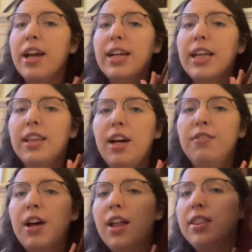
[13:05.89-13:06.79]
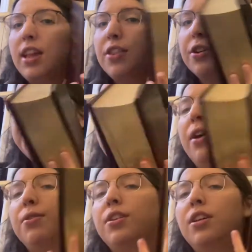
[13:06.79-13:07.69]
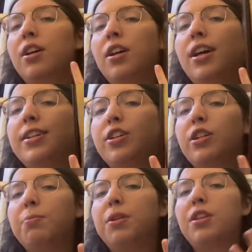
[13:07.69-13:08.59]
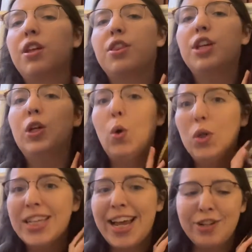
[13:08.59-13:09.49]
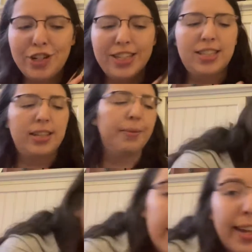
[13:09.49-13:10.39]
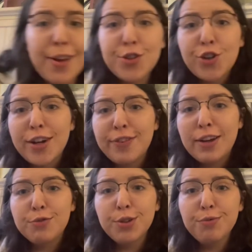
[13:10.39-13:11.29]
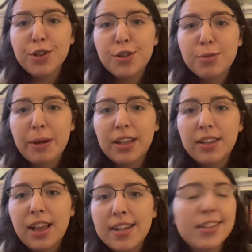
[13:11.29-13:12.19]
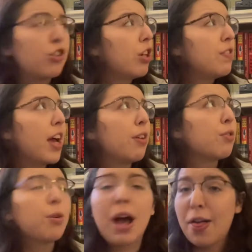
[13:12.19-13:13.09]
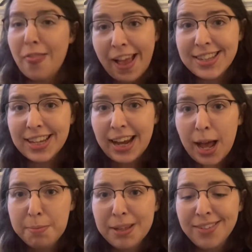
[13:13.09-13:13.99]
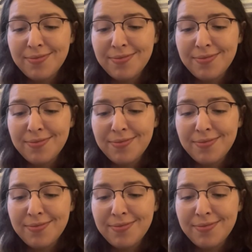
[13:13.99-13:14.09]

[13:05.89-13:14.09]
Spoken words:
And I love a leather bound edition with the gold edges. Now to try to find room for those on my classic shelves, I don't know how that's going to happen.